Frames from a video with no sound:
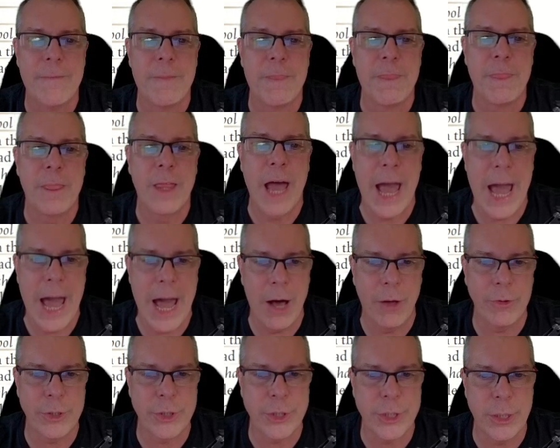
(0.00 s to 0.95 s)
how
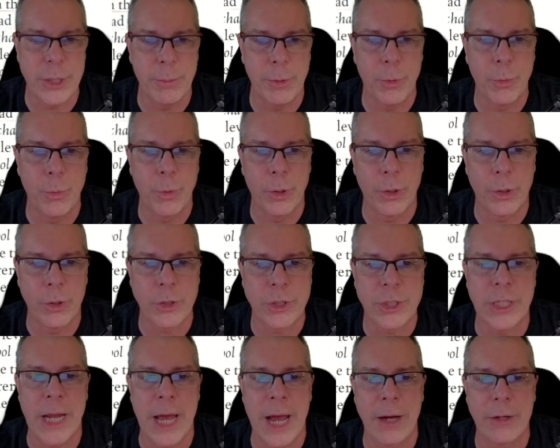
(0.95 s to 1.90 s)
the symbol works
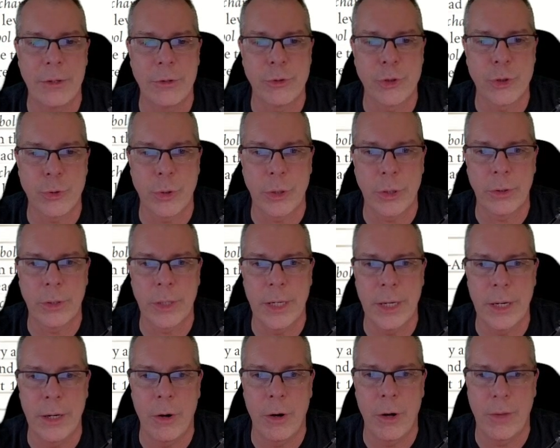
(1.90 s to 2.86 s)
and how you trigger it
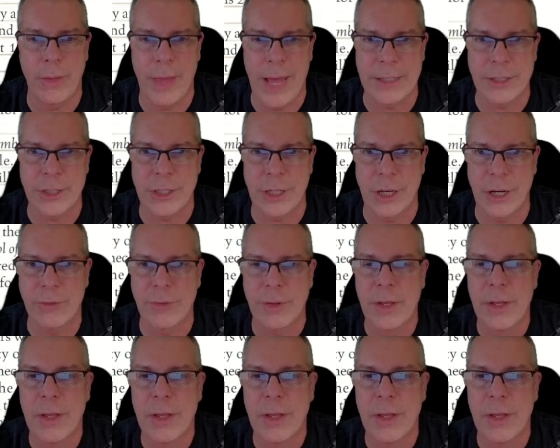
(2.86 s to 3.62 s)
and all that stuff.